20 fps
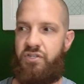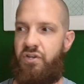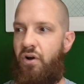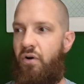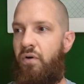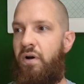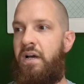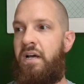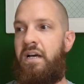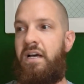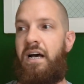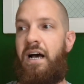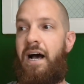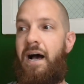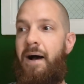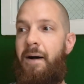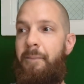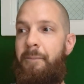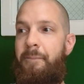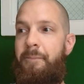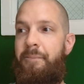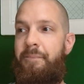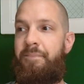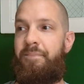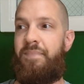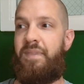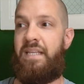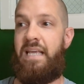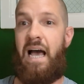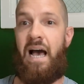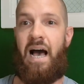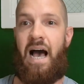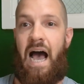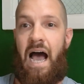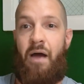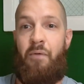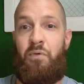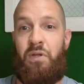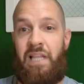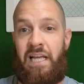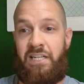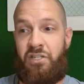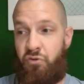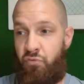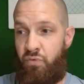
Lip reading: So I would like